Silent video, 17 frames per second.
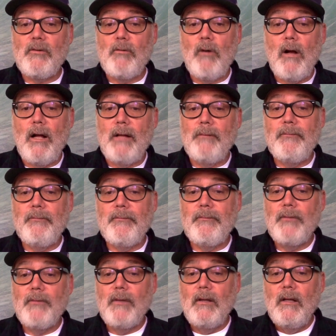one
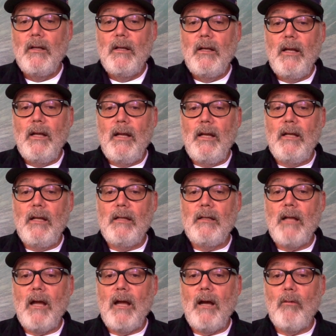in
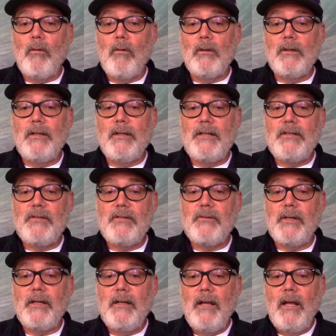world
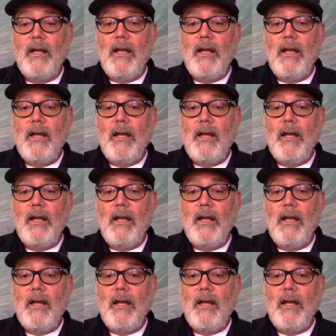history.